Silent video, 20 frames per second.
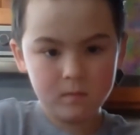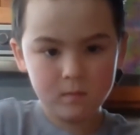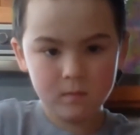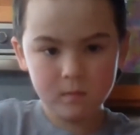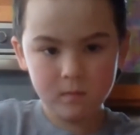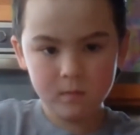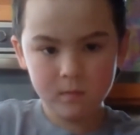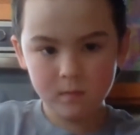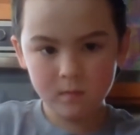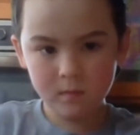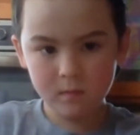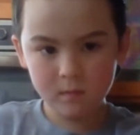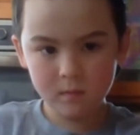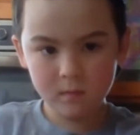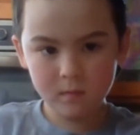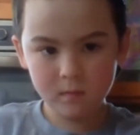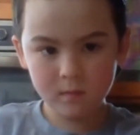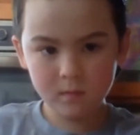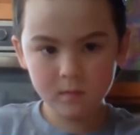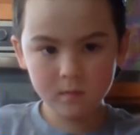There you go.
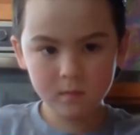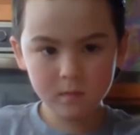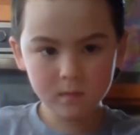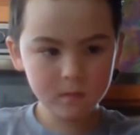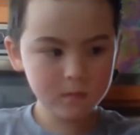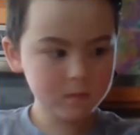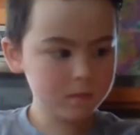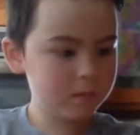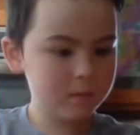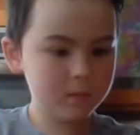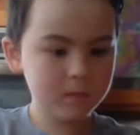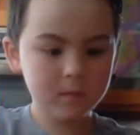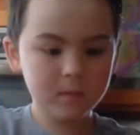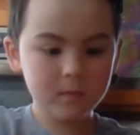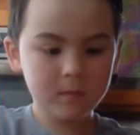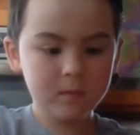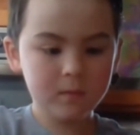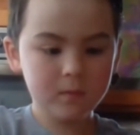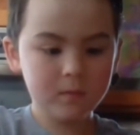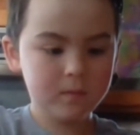Look at that.
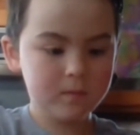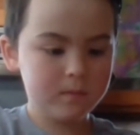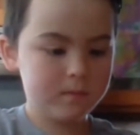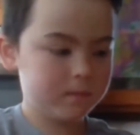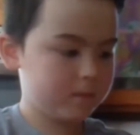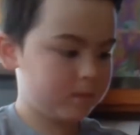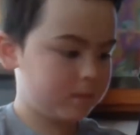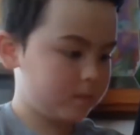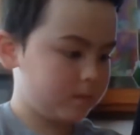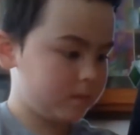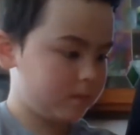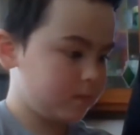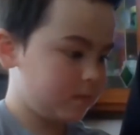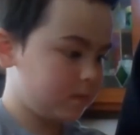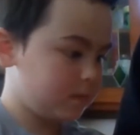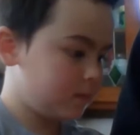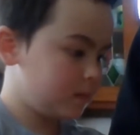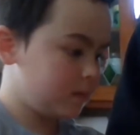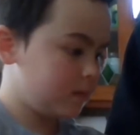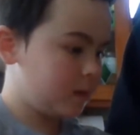Looks good.
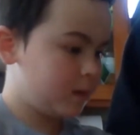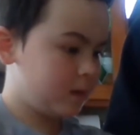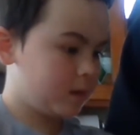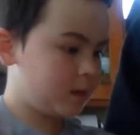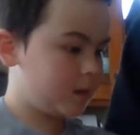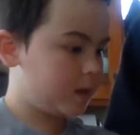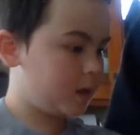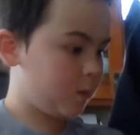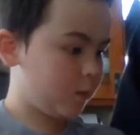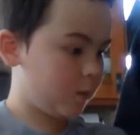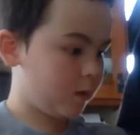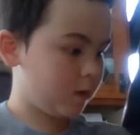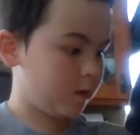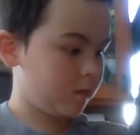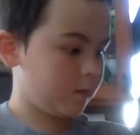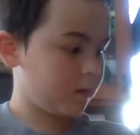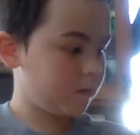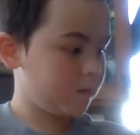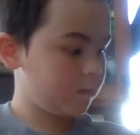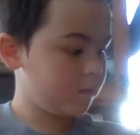That goes on the
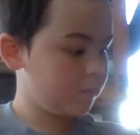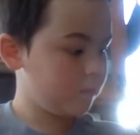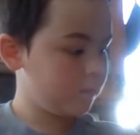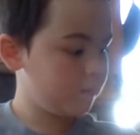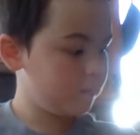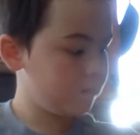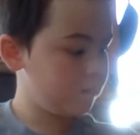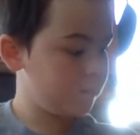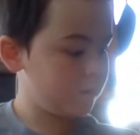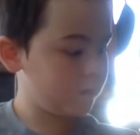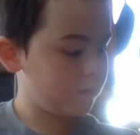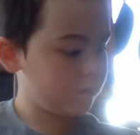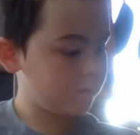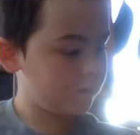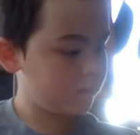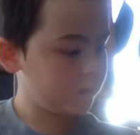tray. Right there is fine.